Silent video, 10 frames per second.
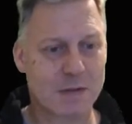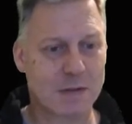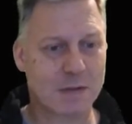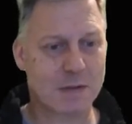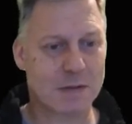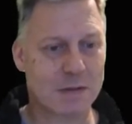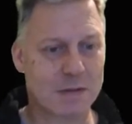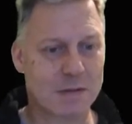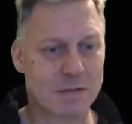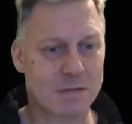Uh,
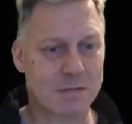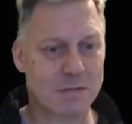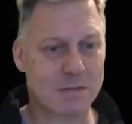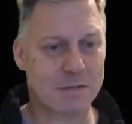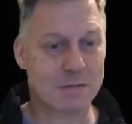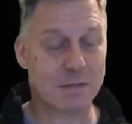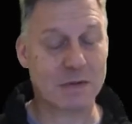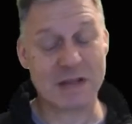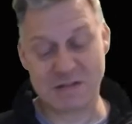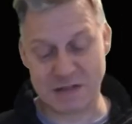well,
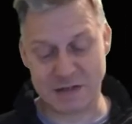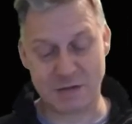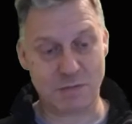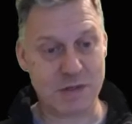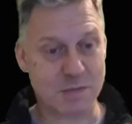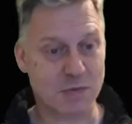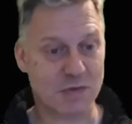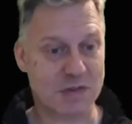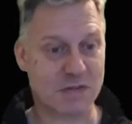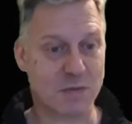that's clearly not readable because
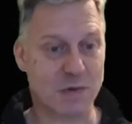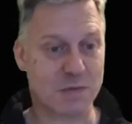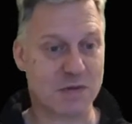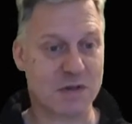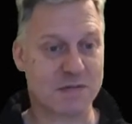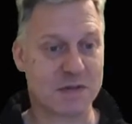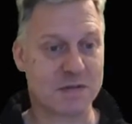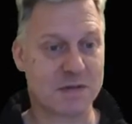that's not what I was after.